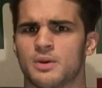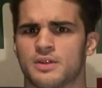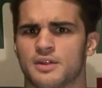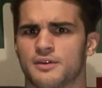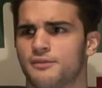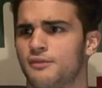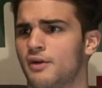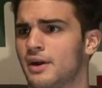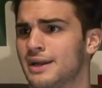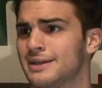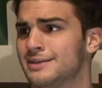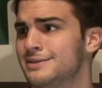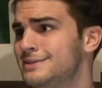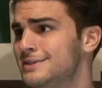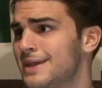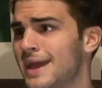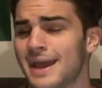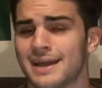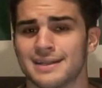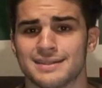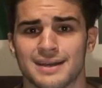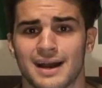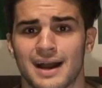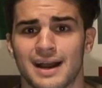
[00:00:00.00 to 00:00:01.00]
where the fucking
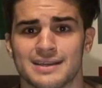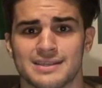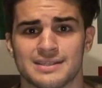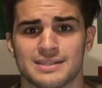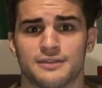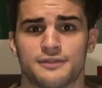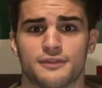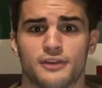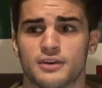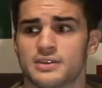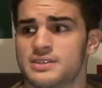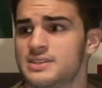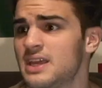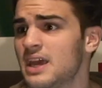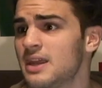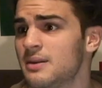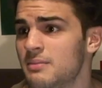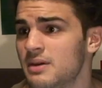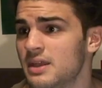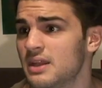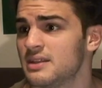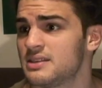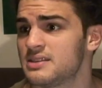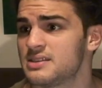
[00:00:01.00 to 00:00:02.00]
dad dies in the first
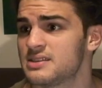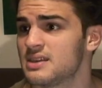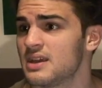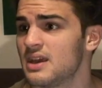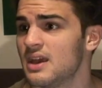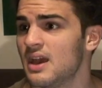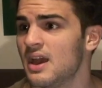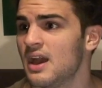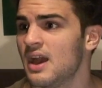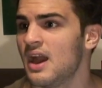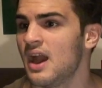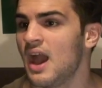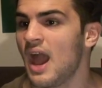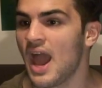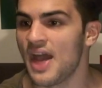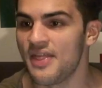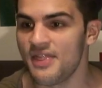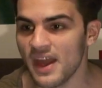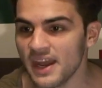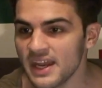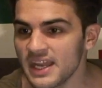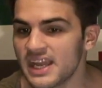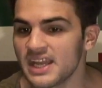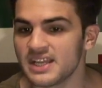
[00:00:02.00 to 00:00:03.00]
ten minutes.
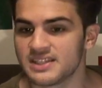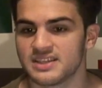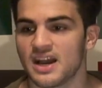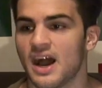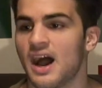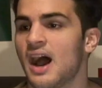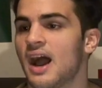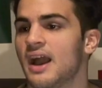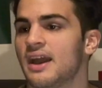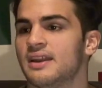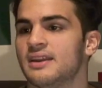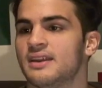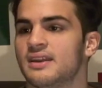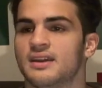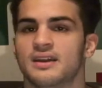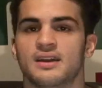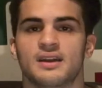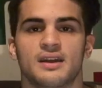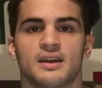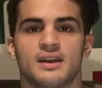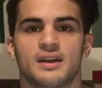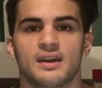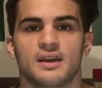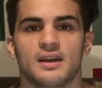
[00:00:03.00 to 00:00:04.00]
And then he died.
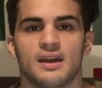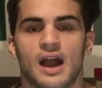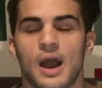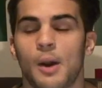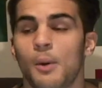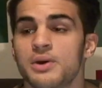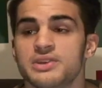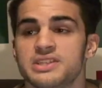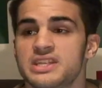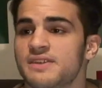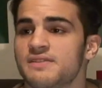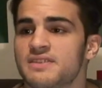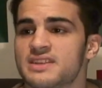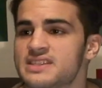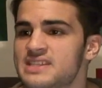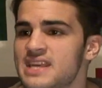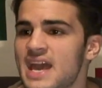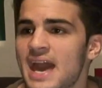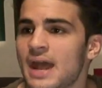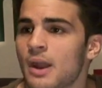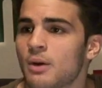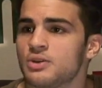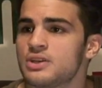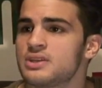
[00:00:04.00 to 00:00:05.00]
I wasn't even
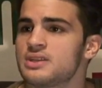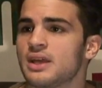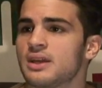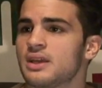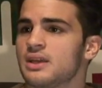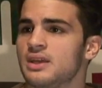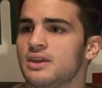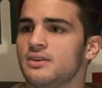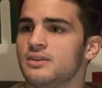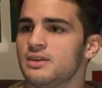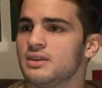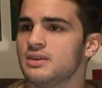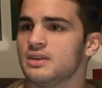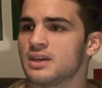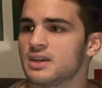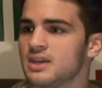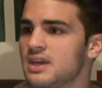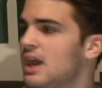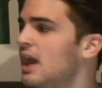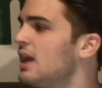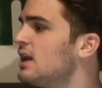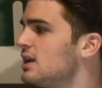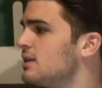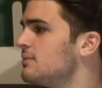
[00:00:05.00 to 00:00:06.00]
sad. I was just like, you're
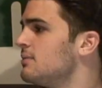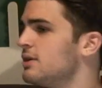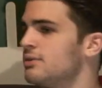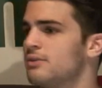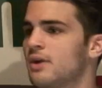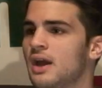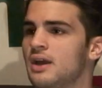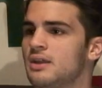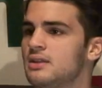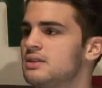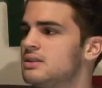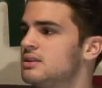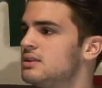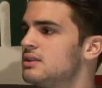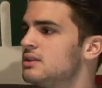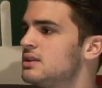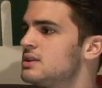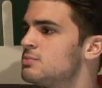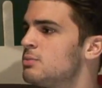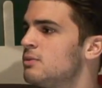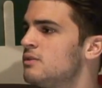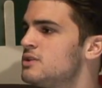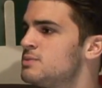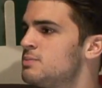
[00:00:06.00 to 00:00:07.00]
kidding me, right?
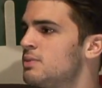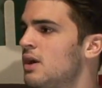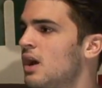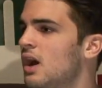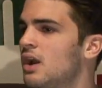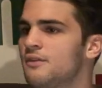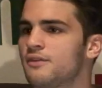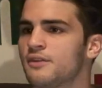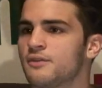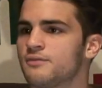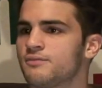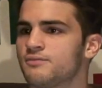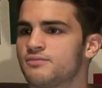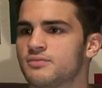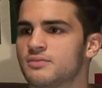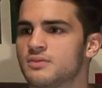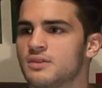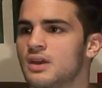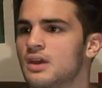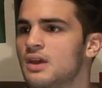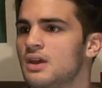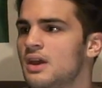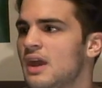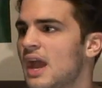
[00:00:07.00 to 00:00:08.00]
This movie's been on for
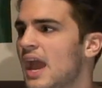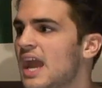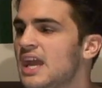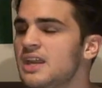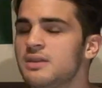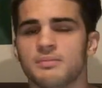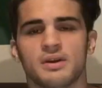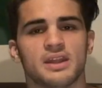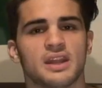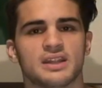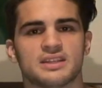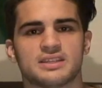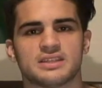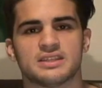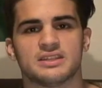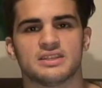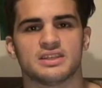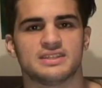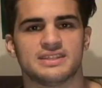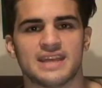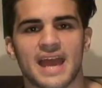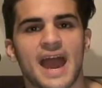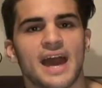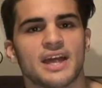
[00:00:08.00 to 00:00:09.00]
eight minutes and
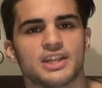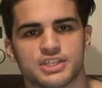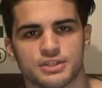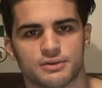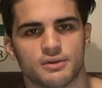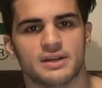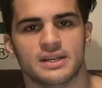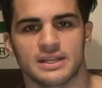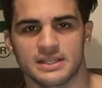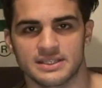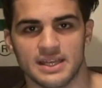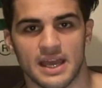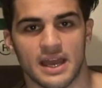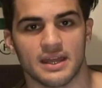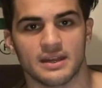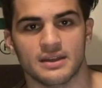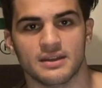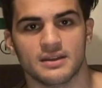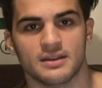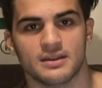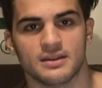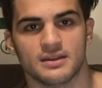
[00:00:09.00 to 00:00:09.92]
the dad's already dead.